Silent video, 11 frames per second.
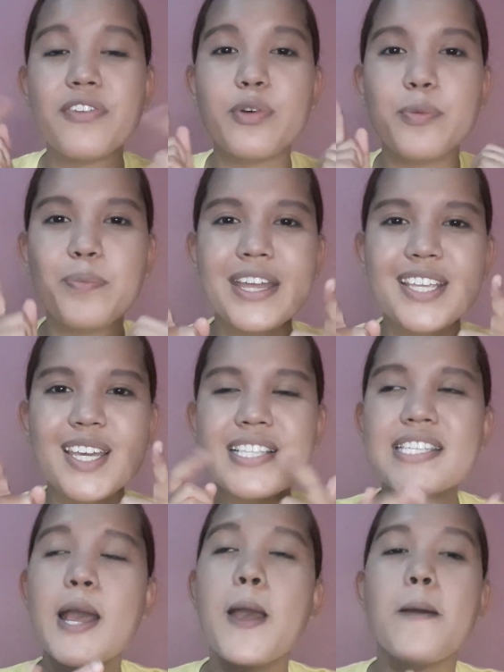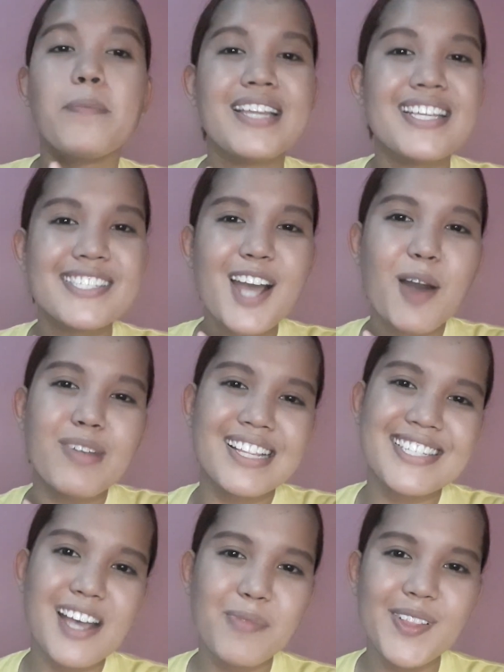If you have opinions, please
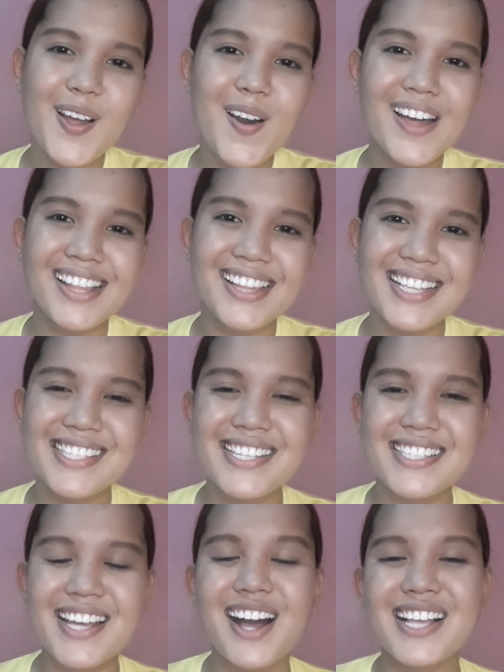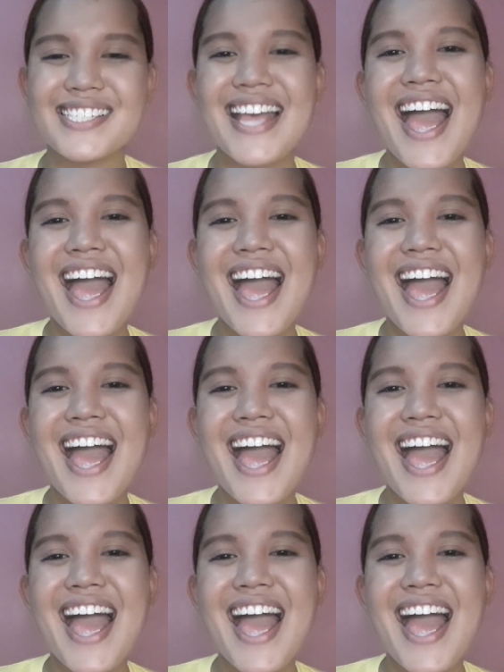comment down below and let's discuss.